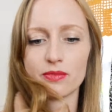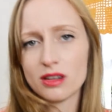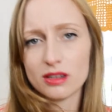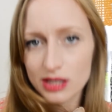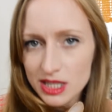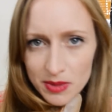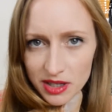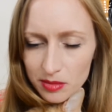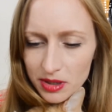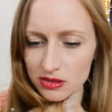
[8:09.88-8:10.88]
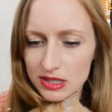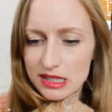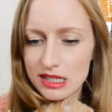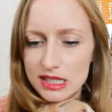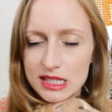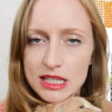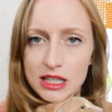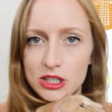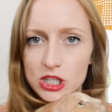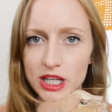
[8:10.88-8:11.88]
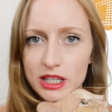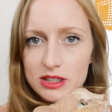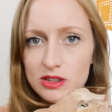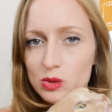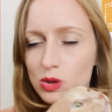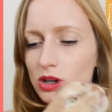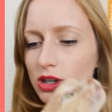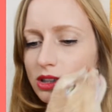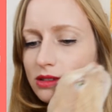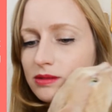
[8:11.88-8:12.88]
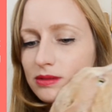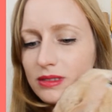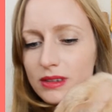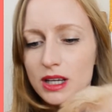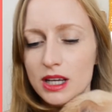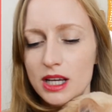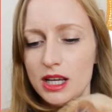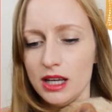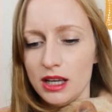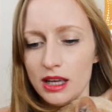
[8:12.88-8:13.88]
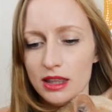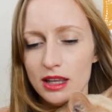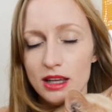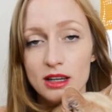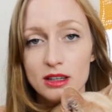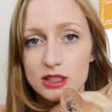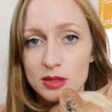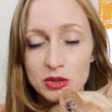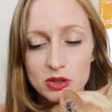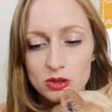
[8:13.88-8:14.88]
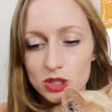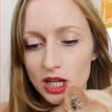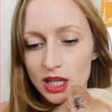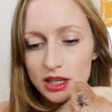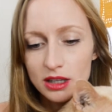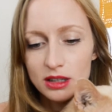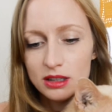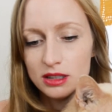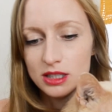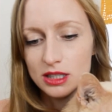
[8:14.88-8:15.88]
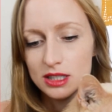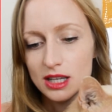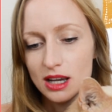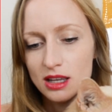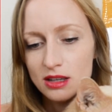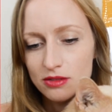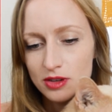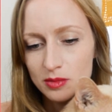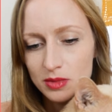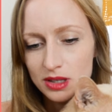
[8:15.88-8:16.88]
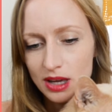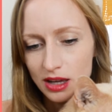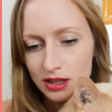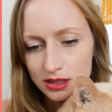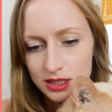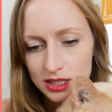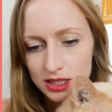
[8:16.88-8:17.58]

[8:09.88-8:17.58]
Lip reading: let's make it about 16 chains long, and then double crocheting into the second from the end,